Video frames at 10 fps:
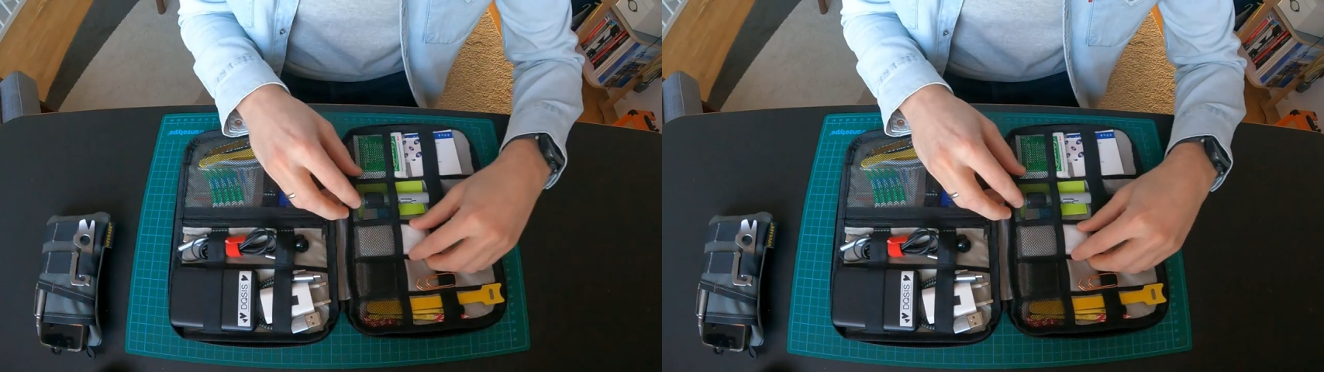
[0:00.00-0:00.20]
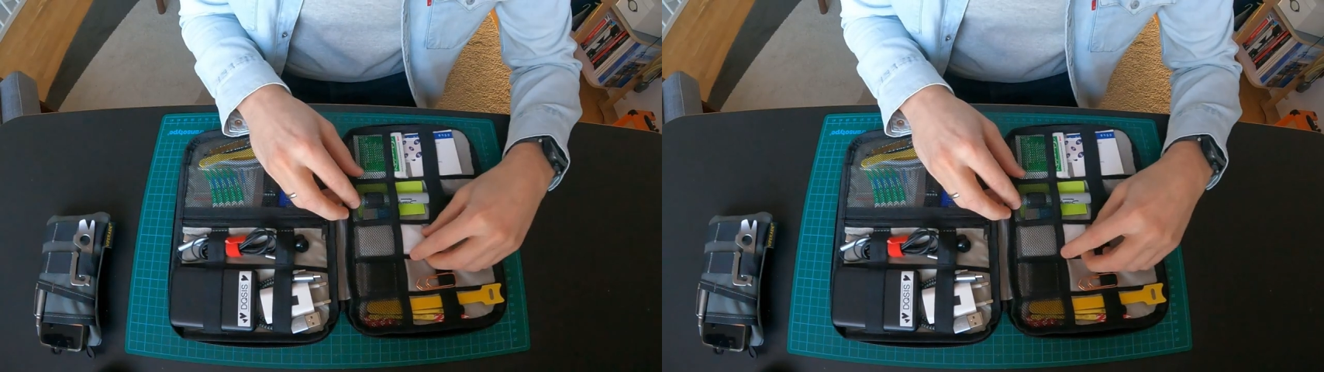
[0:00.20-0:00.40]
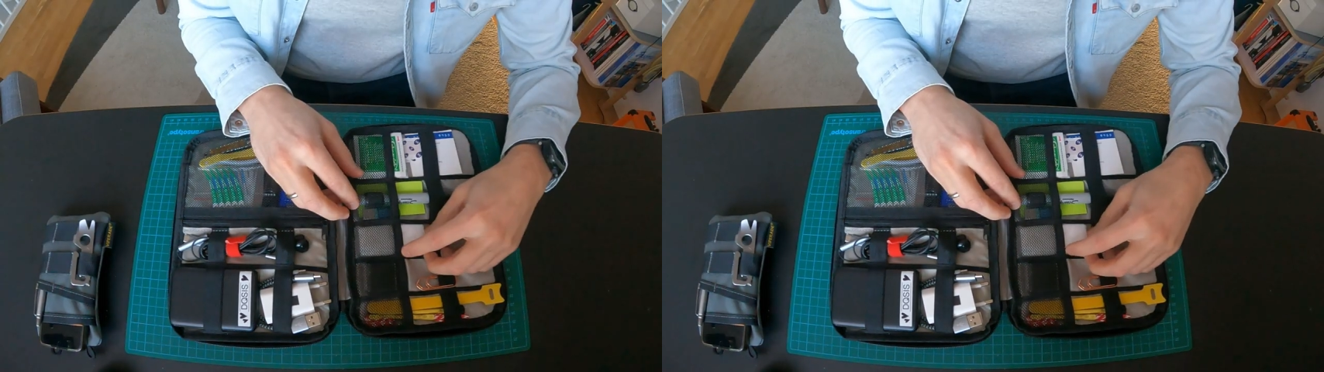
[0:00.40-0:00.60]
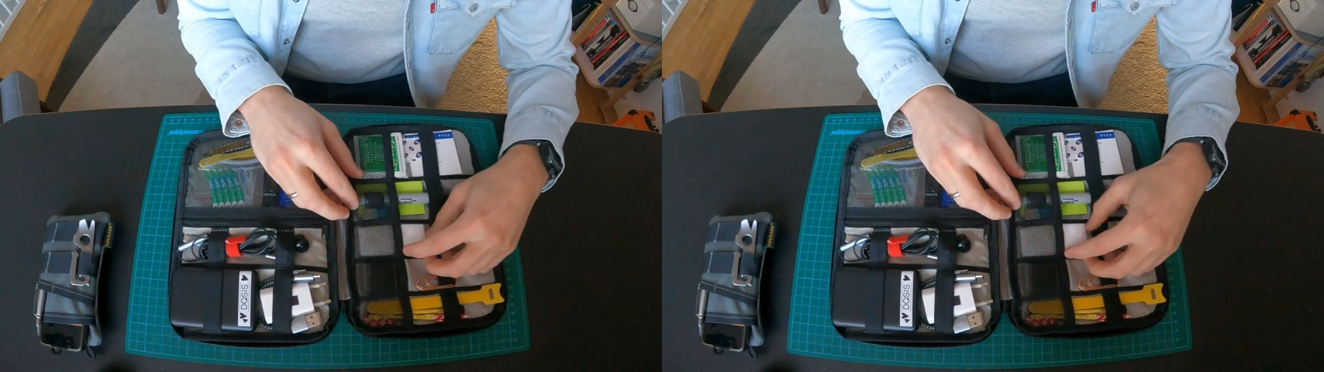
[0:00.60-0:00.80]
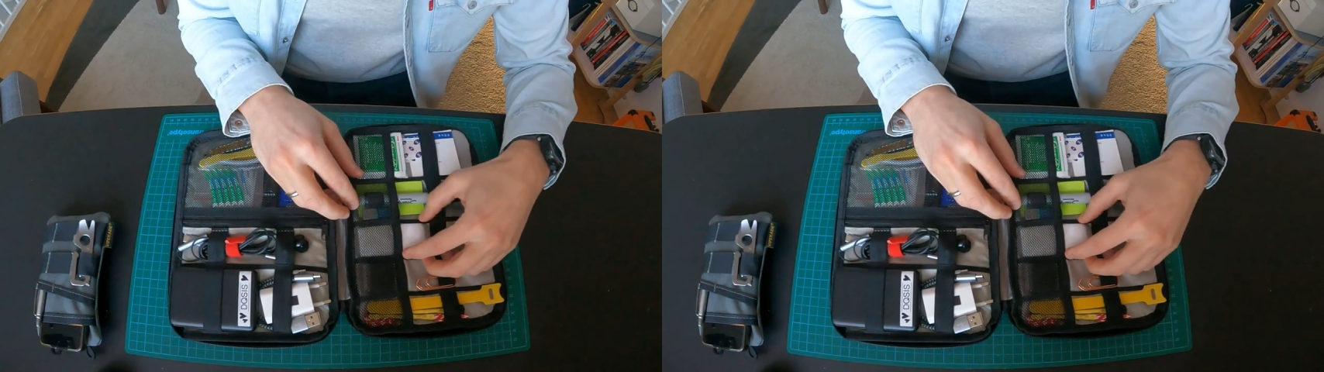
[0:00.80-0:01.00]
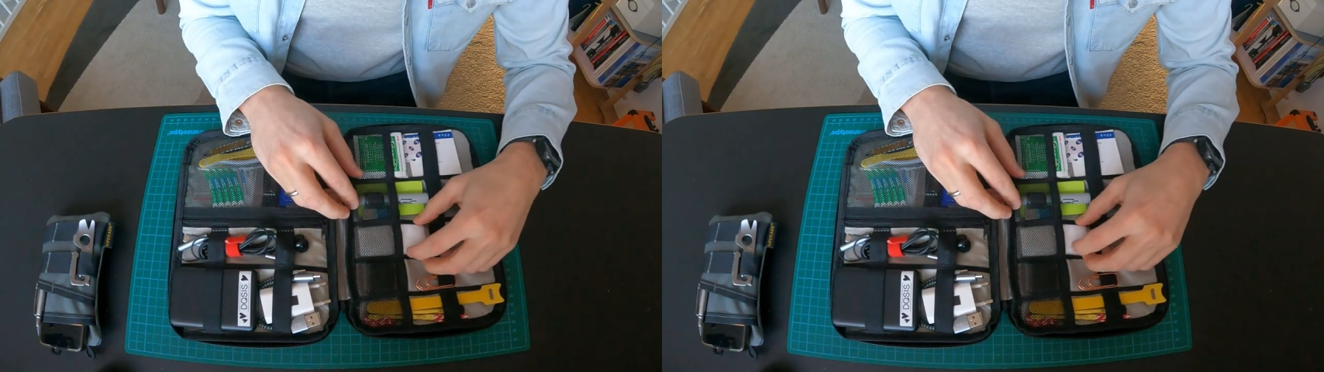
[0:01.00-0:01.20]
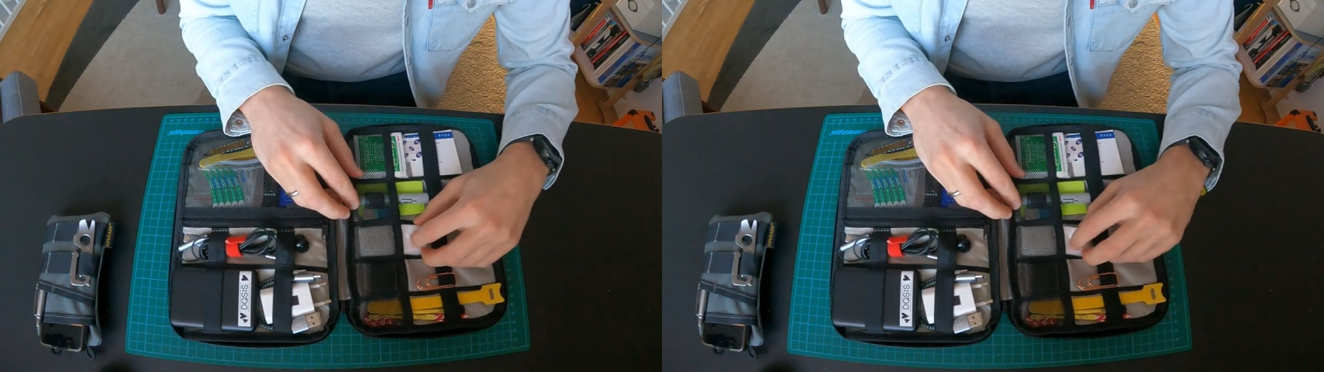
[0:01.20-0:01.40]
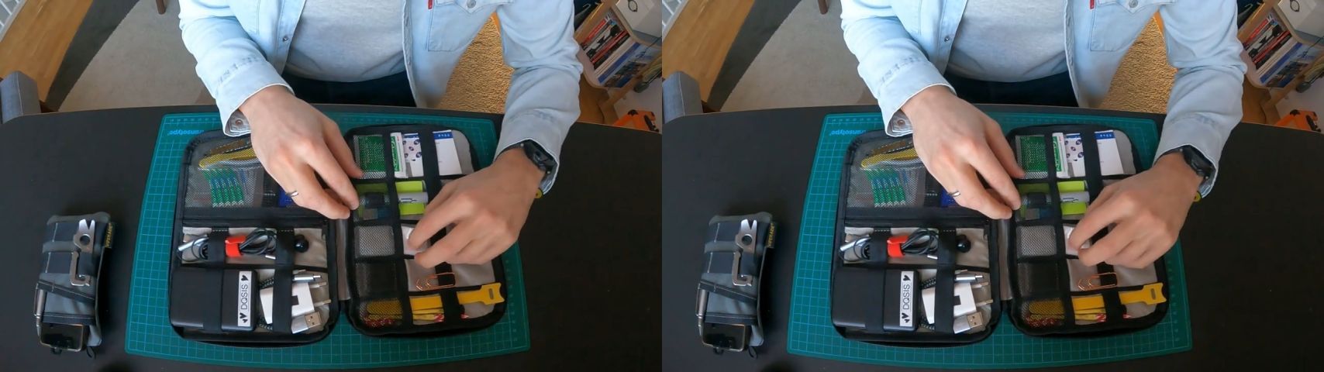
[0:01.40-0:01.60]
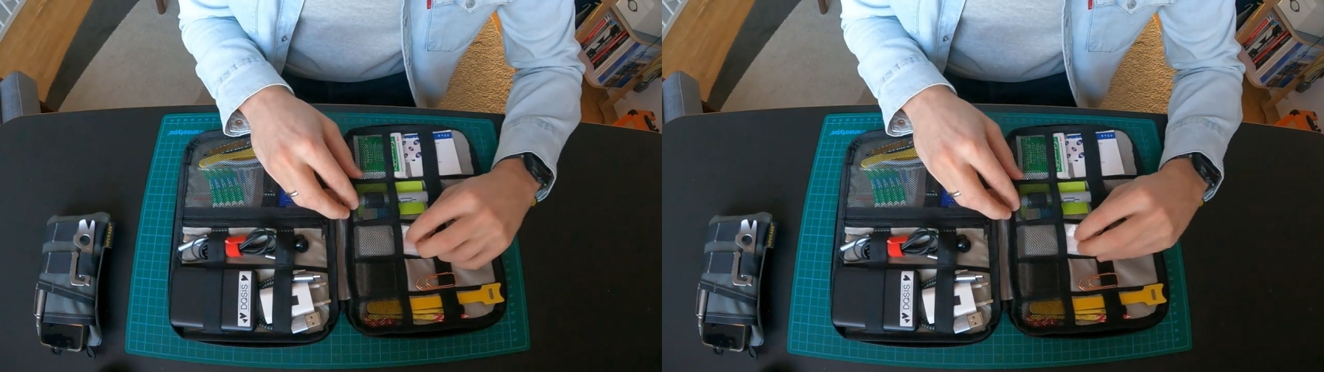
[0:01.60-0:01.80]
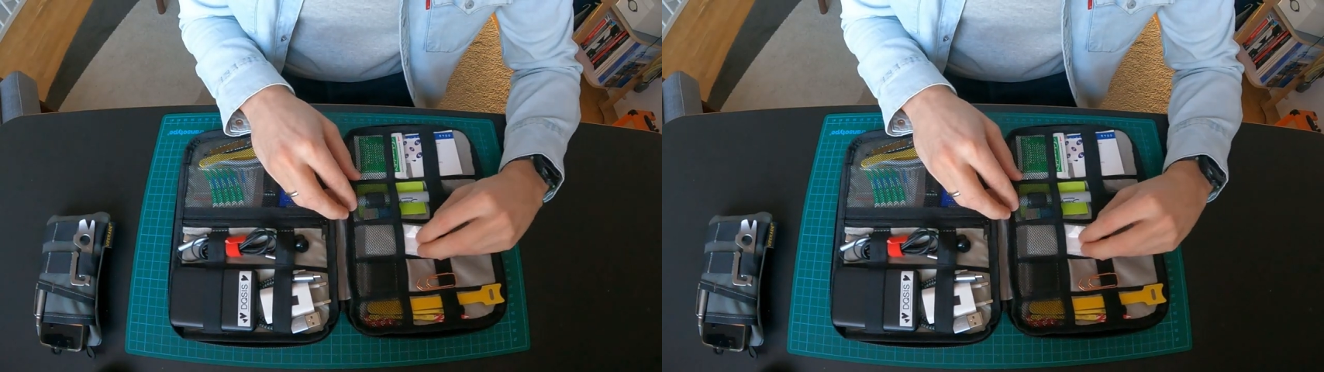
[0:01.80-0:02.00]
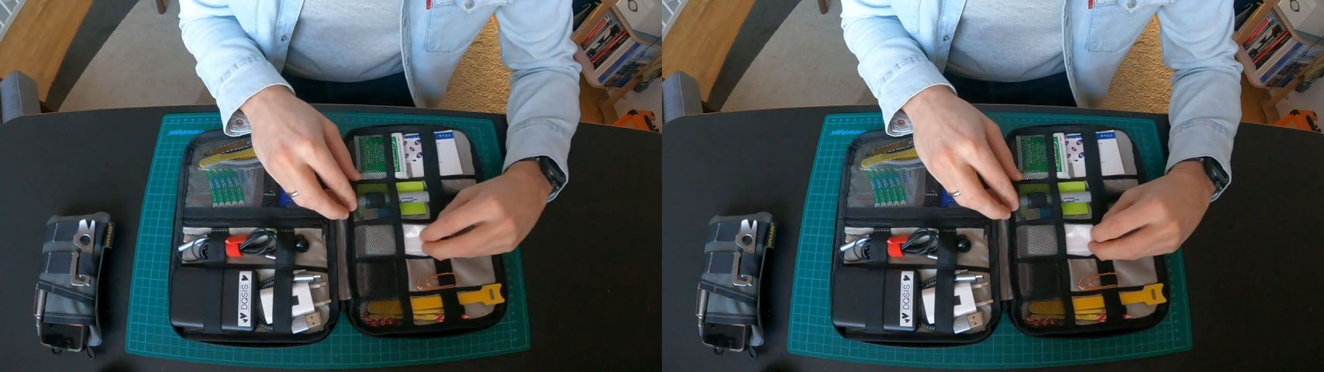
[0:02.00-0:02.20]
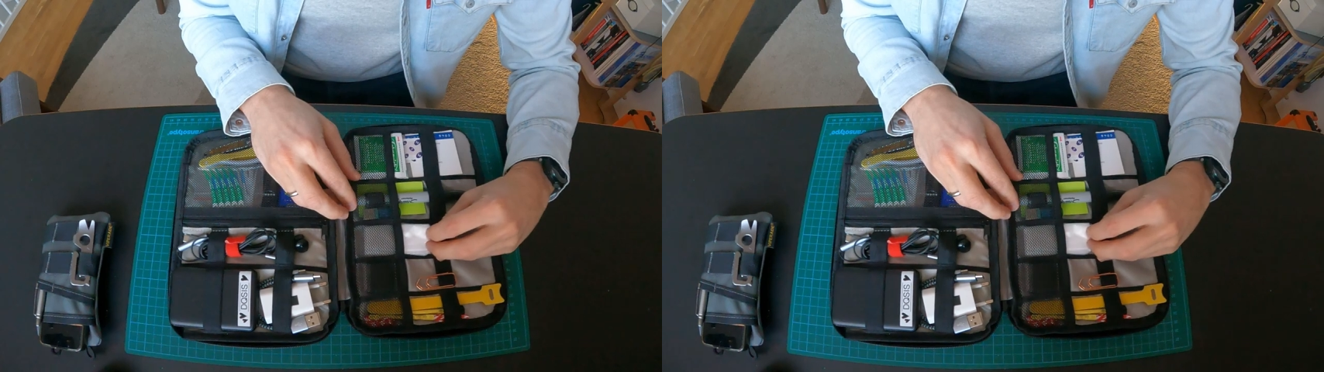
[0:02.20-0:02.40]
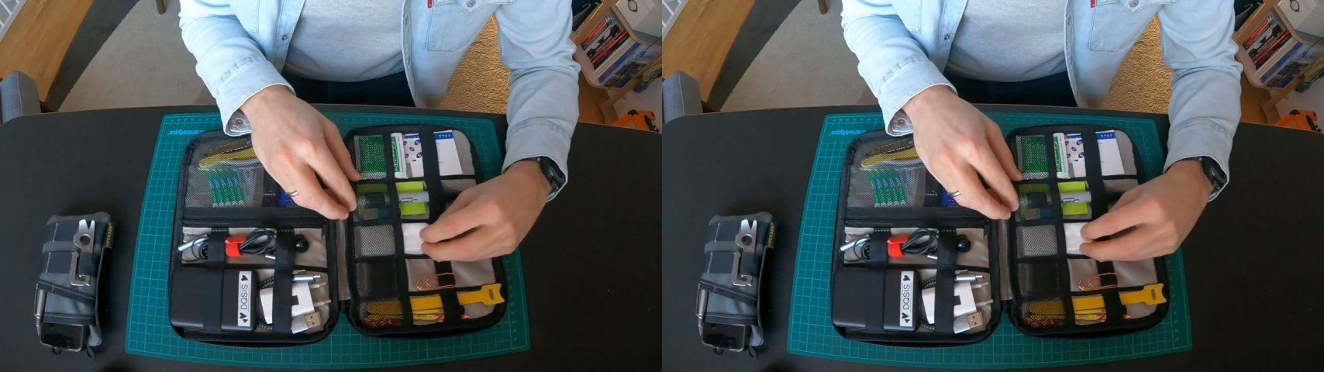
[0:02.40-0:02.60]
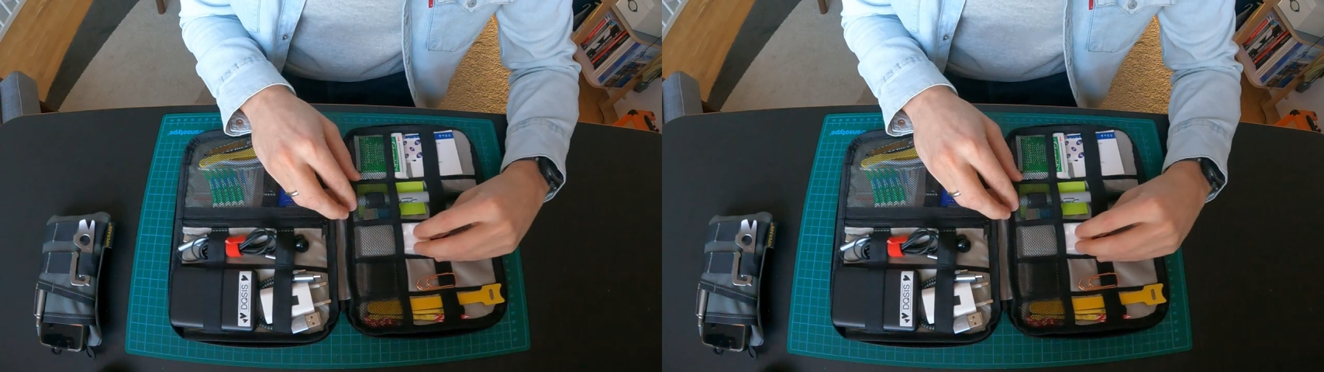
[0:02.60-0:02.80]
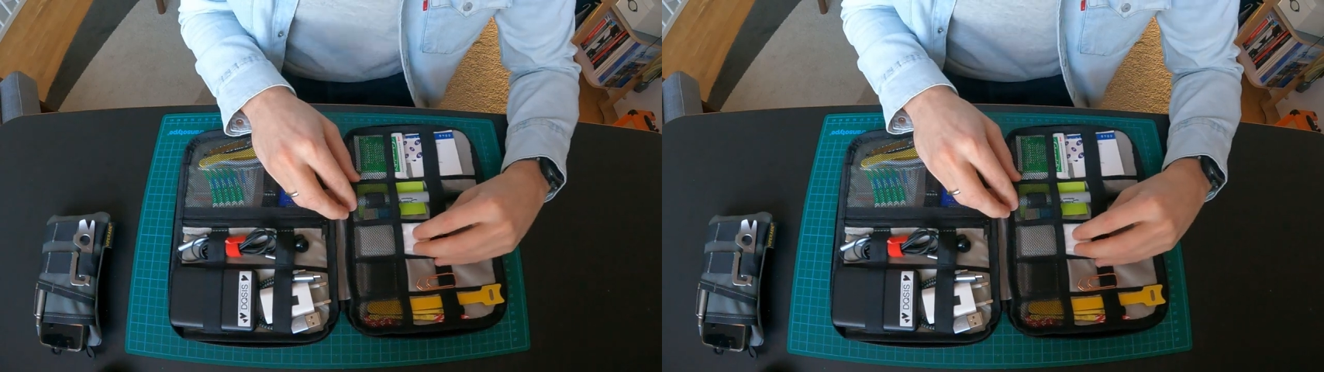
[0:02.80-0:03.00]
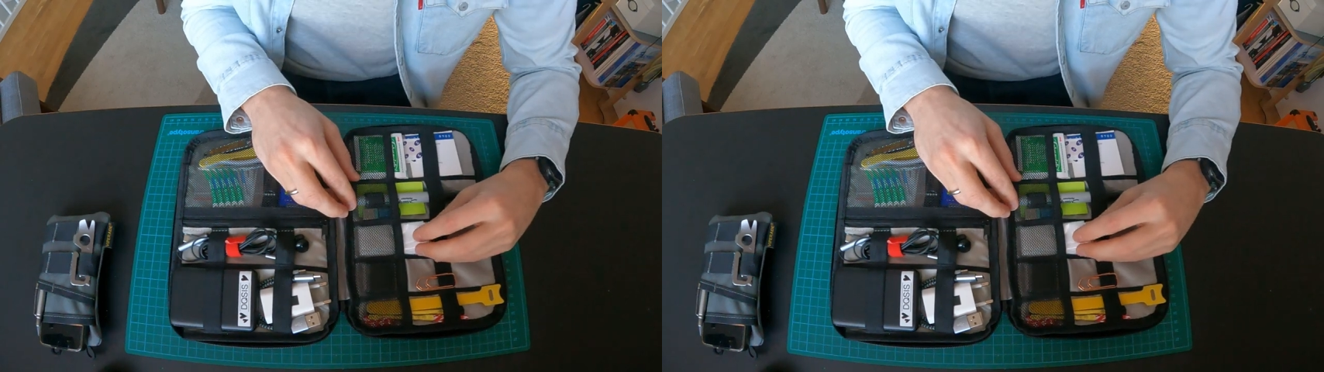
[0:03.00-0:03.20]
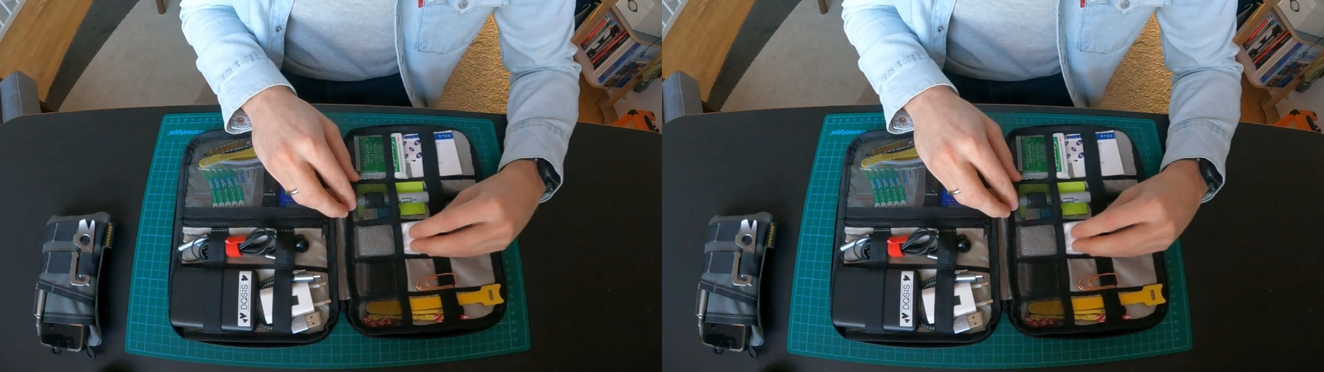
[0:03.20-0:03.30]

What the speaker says: Nobody's mouth can be seen.